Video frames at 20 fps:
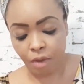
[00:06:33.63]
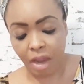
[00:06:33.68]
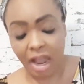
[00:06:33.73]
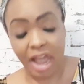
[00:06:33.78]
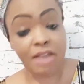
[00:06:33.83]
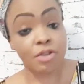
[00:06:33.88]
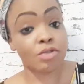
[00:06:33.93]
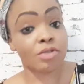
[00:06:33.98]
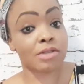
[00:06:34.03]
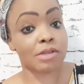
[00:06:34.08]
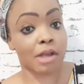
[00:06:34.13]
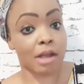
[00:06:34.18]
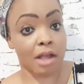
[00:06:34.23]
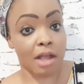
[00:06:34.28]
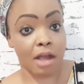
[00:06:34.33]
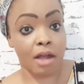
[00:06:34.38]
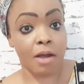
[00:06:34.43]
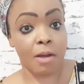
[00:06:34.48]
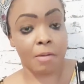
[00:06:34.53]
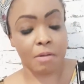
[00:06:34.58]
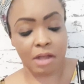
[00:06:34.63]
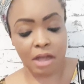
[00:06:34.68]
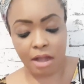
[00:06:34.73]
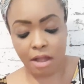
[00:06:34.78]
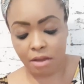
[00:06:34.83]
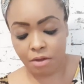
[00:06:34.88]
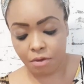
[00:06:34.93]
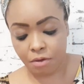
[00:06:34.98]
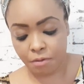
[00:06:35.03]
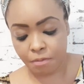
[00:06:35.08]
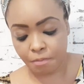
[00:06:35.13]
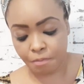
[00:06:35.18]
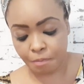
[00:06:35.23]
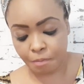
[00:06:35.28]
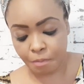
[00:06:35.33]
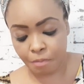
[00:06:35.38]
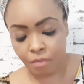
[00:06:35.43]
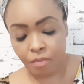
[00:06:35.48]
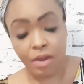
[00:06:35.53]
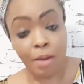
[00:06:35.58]
I use Canon
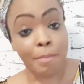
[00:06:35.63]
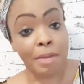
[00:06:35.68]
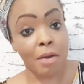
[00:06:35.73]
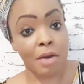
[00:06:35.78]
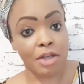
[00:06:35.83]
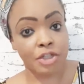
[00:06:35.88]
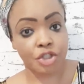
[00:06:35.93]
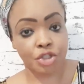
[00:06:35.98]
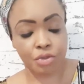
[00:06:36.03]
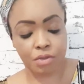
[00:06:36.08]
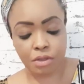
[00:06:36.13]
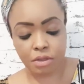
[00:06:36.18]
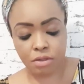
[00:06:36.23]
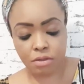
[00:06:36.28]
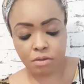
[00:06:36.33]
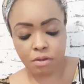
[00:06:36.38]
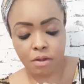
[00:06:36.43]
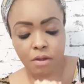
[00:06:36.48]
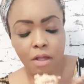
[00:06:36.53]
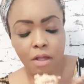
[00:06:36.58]
power shots.